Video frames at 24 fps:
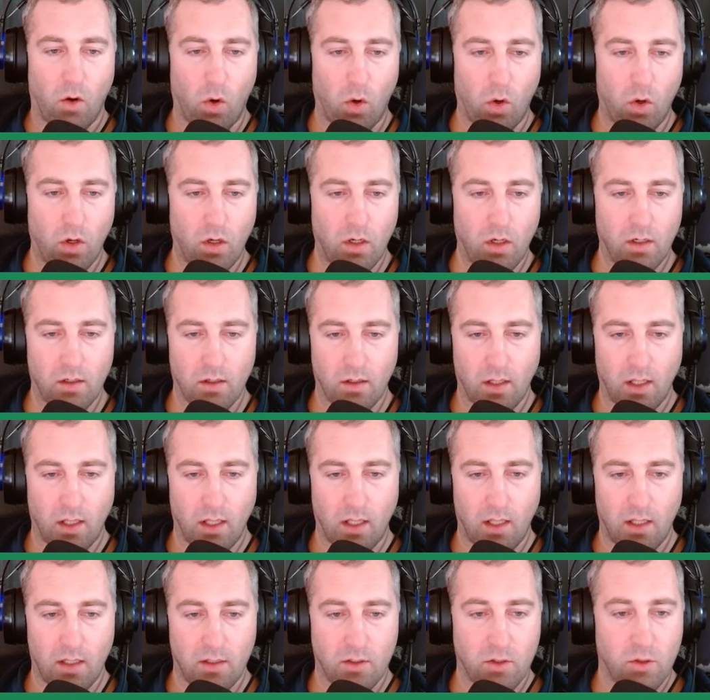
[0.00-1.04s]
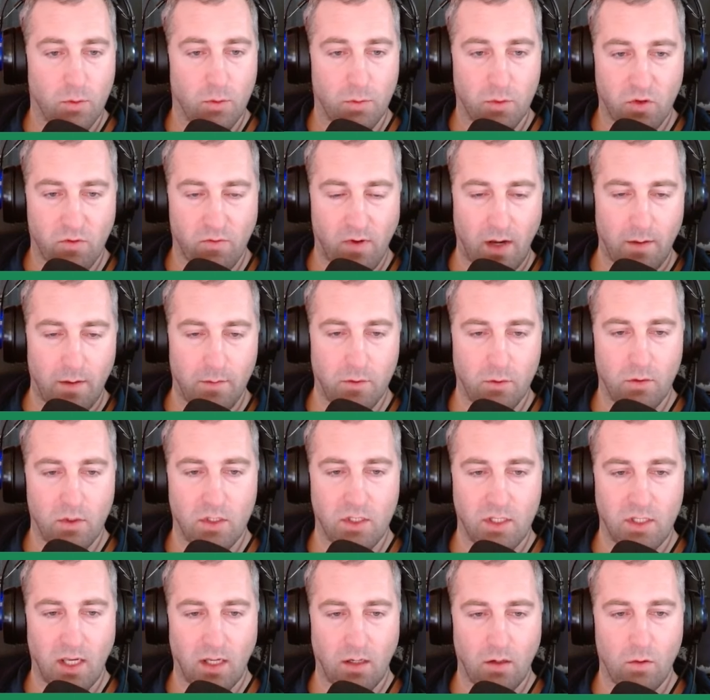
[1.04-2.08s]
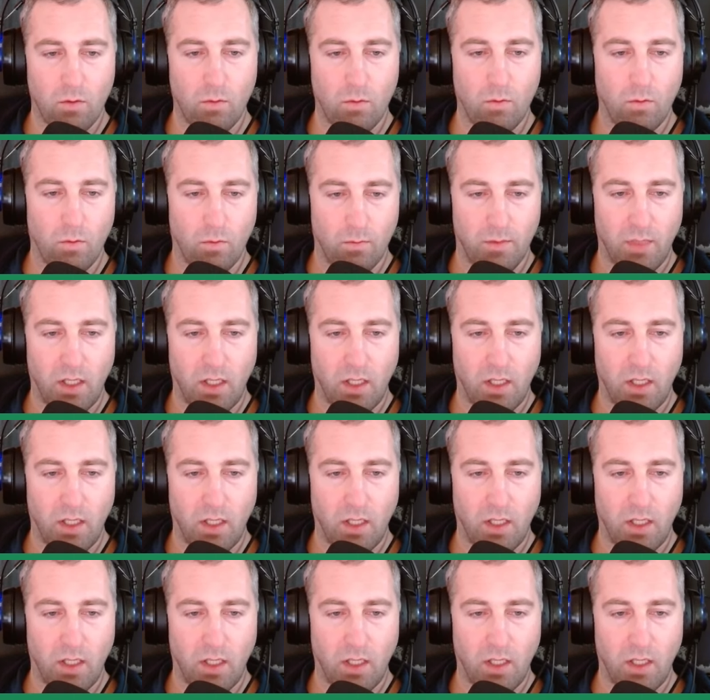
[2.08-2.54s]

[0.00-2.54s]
or subscribe to the channel